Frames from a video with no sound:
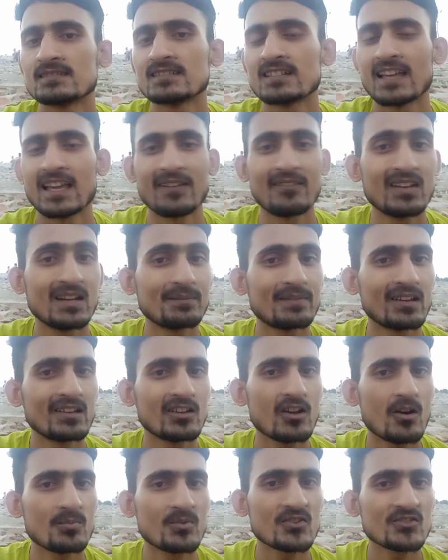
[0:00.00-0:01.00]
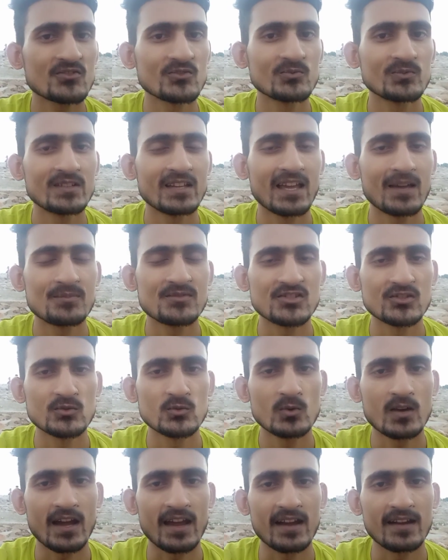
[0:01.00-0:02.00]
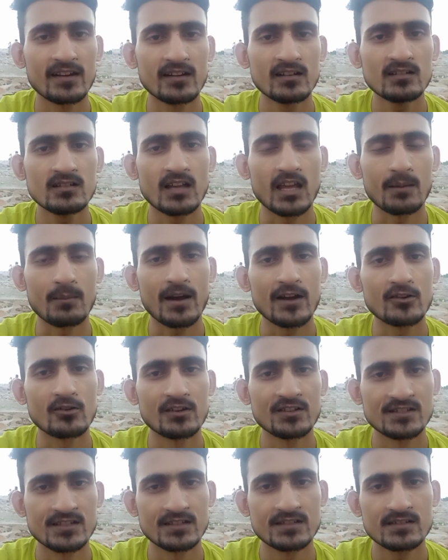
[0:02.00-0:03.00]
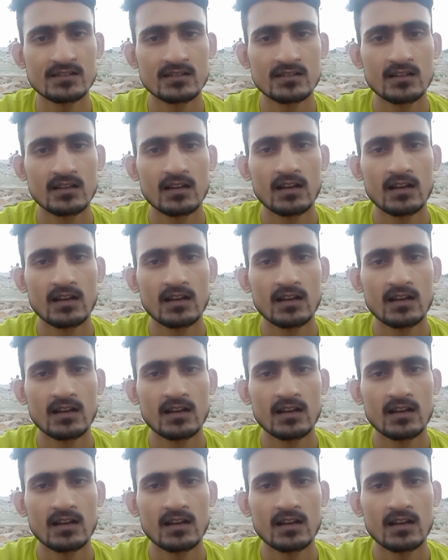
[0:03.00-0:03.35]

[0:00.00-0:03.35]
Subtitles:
heavy lift helicopters, so we have Chinook and Mi-26,